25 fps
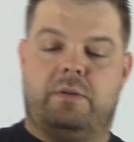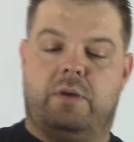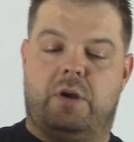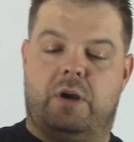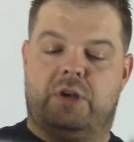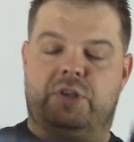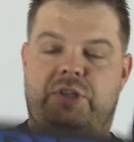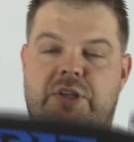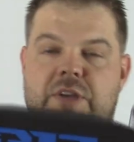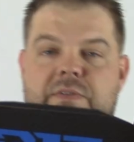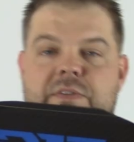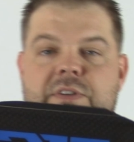
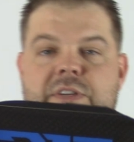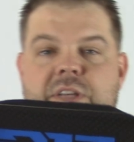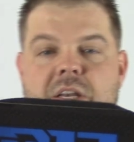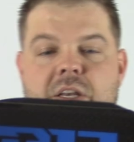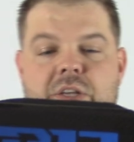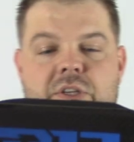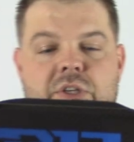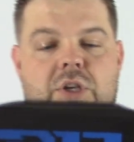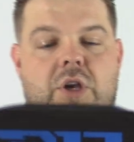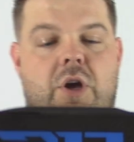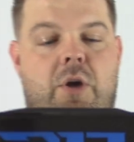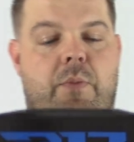
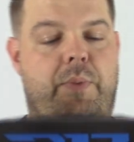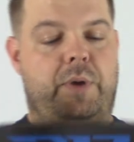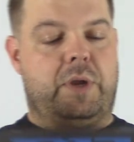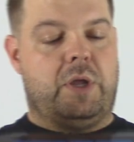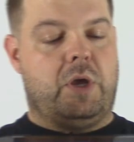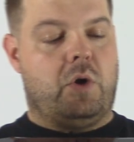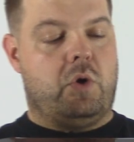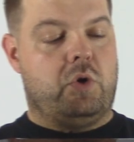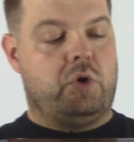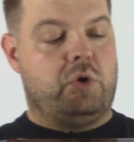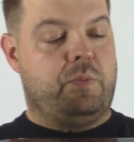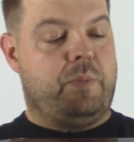R17 is a
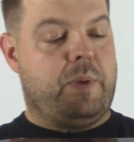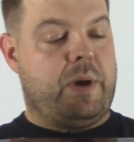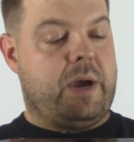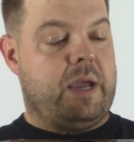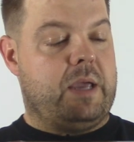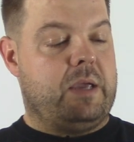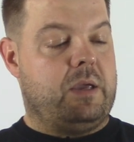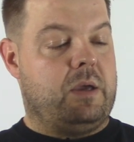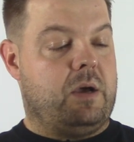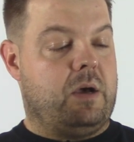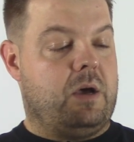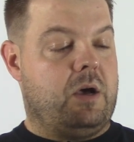company owned
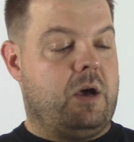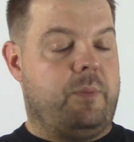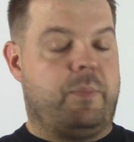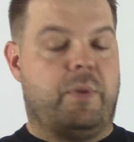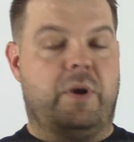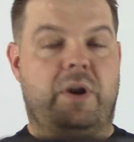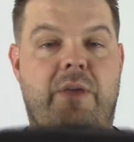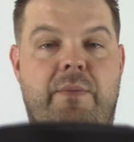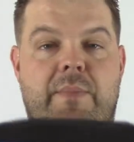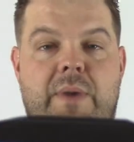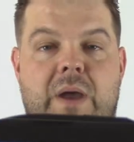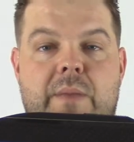by a
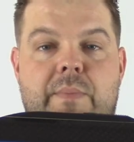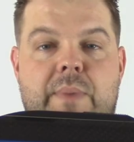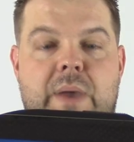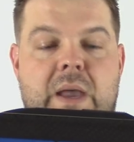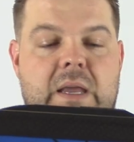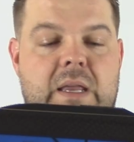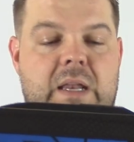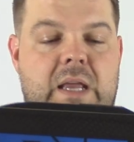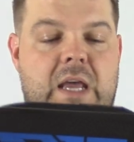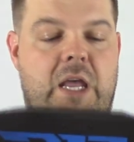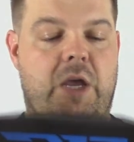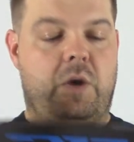buddy of mine
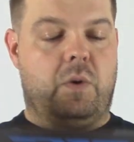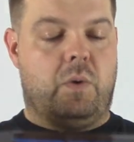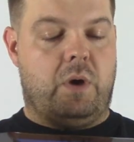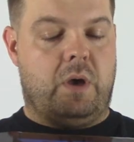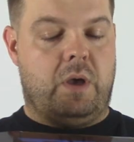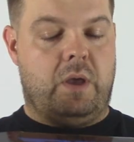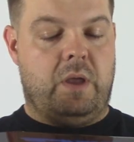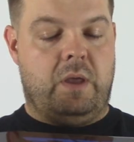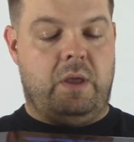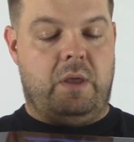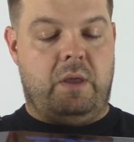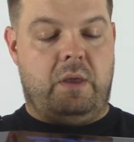back in
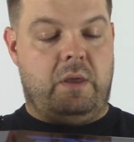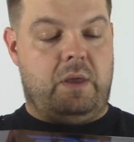Iowa.